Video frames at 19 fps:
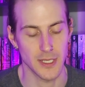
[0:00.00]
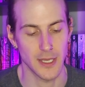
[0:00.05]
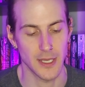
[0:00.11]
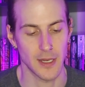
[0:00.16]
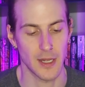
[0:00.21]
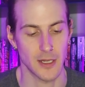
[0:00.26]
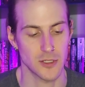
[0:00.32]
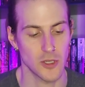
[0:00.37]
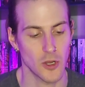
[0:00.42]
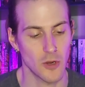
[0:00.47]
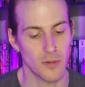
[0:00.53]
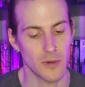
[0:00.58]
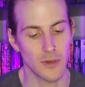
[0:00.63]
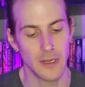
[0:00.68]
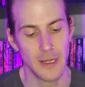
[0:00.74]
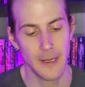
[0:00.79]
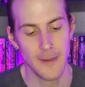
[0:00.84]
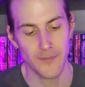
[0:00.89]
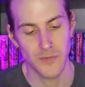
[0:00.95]
in
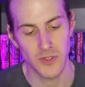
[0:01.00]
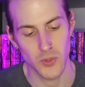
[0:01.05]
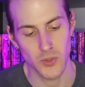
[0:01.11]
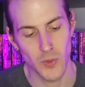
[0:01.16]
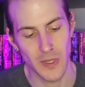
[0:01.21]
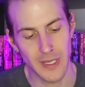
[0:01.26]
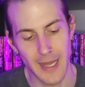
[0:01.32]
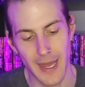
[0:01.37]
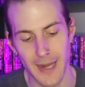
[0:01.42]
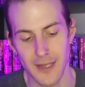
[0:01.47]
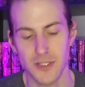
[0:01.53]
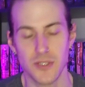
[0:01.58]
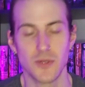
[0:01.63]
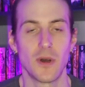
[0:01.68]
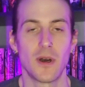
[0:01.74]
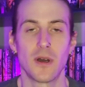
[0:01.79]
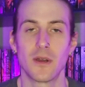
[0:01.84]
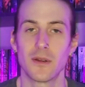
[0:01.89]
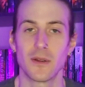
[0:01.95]
October, so we got to do
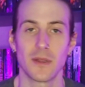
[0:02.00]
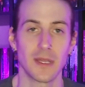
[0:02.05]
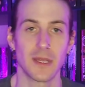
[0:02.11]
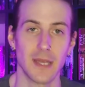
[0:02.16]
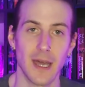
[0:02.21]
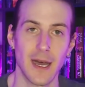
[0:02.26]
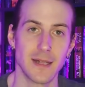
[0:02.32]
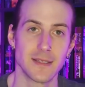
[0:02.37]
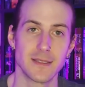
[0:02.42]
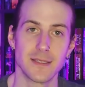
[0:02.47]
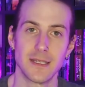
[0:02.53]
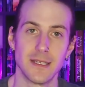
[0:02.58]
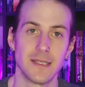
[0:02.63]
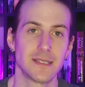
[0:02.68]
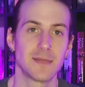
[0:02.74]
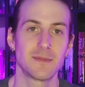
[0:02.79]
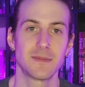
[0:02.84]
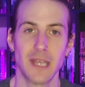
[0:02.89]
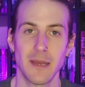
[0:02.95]
Hunger of the Gods in
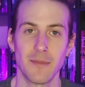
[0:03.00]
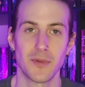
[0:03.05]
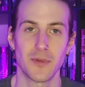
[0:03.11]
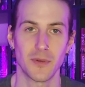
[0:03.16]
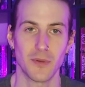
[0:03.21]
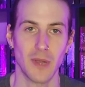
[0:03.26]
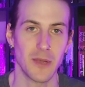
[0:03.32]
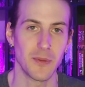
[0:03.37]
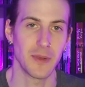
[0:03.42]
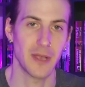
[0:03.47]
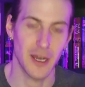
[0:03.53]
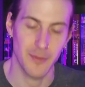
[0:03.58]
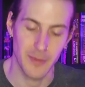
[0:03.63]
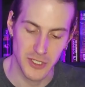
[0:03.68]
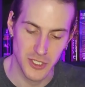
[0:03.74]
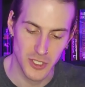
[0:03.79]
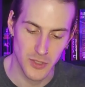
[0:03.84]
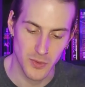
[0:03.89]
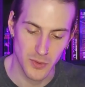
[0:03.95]
September, right? We got to
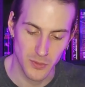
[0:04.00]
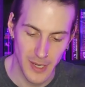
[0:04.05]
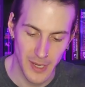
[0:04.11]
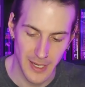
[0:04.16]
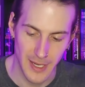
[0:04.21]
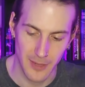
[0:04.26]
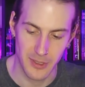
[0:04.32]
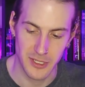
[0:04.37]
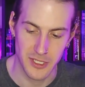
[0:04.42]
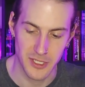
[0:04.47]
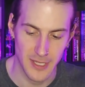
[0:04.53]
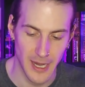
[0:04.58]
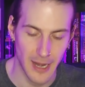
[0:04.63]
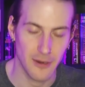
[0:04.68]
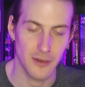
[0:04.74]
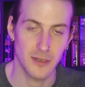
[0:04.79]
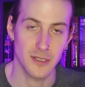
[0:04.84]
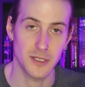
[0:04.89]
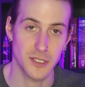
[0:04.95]
make sure we're ready. I read
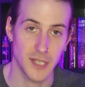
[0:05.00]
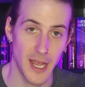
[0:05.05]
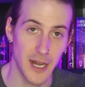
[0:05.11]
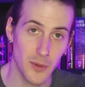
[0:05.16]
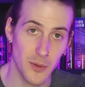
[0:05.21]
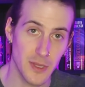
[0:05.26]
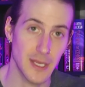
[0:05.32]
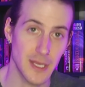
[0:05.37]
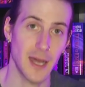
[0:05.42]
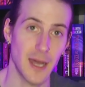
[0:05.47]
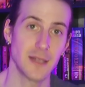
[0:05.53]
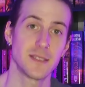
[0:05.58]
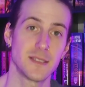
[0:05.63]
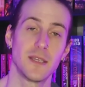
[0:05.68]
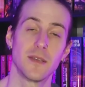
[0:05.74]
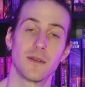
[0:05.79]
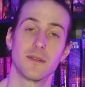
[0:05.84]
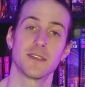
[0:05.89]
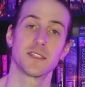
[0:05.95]
Shadow of the Gods
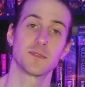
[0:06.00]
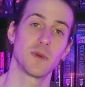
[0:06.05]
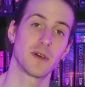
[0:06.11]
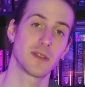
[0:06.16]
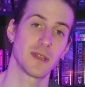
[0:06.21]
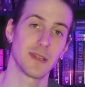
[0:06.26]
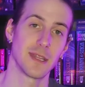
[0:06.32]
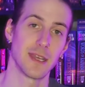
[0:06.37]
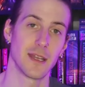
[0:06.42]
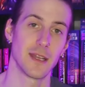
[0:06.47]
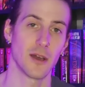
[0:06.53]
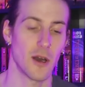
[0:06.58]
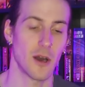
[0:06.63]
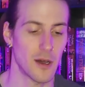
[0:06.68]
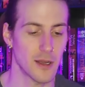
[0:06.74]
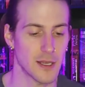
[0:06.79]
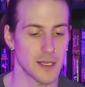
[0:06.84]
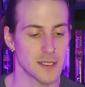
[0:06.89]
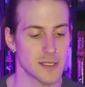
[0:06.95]
here this month at the end of
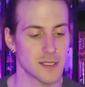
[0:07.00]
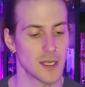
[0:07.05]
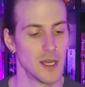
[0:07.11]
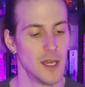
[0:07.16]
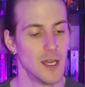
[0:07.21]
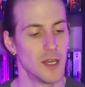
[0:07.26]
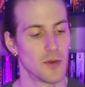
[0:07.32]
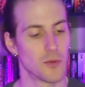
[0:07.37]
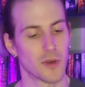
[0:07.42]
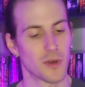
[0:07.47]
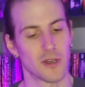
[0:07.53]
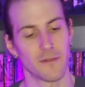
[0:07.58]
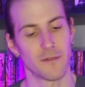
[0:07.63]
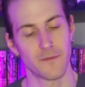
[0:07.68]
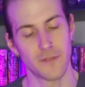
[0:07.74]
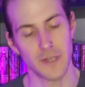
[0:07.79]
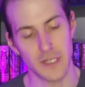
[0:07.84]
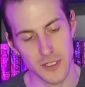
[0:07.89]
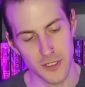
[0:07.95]
August. We're going to
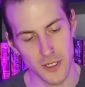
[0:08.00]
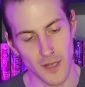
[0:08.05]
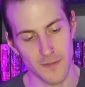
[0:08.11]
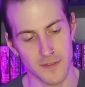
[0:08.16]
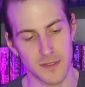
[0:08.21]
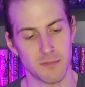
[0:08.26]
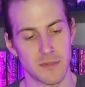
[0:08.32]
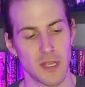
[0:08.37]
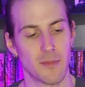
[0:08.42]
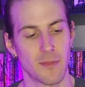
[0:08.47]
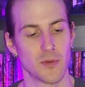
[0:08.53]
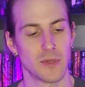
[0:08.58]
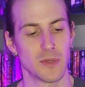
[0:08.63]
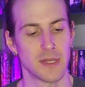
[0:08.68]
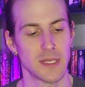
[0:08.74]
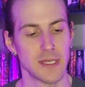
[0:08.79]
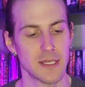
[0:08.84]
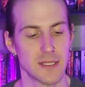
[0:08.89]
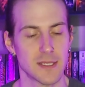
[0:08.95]
finish off September with
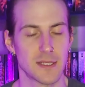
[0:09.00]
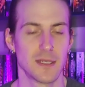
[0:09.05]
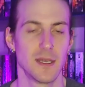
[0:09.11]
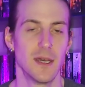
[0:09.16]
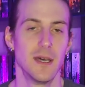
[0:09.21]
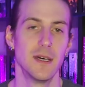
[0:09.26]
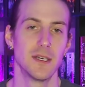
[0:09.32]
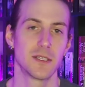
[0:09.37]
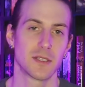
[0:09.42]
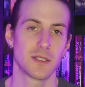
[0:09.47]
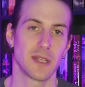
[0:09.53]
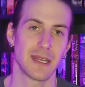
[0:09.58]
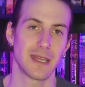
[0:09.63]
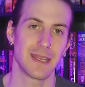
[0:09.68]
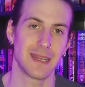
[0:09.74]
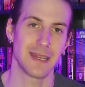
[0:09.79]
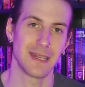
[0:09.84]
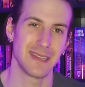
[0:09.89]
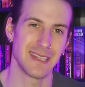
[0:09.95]
this so that I
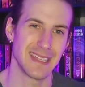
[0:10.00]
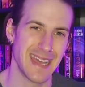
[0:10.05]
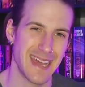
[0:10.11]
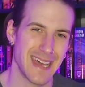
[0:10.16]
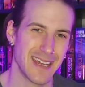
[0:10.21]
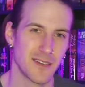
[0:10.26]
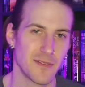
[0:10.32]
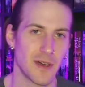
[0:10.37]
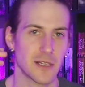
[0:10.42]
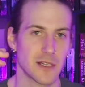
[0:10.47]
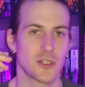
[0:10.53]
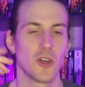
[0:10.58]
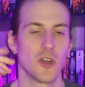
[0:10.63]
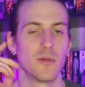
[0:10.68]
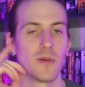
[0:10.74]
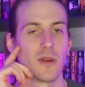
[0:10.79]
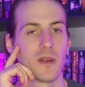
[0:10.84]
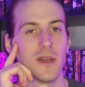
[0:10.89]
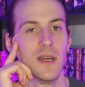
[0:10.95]
can get in the end of
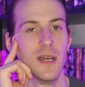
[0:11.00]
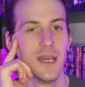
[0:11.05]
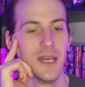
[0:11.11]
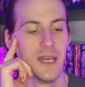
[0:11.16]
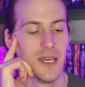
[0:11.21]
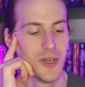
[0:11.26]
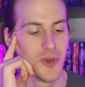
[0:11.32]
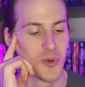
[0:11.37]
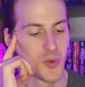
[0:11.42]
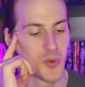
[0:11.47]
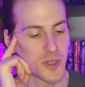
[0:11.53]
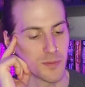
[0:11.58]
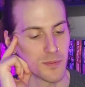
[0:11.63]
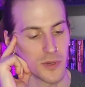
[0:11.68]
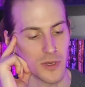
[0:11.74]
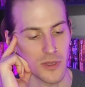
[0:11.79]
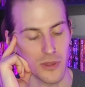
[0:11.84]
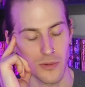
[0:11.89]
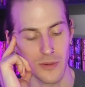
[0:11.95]
October with
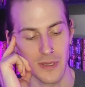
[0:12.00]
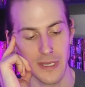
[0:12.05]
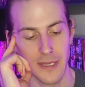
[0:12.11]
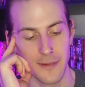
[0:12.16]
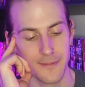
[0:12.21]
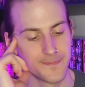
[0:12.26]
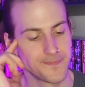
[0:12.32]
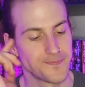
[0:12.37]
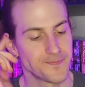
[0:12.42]
book 3.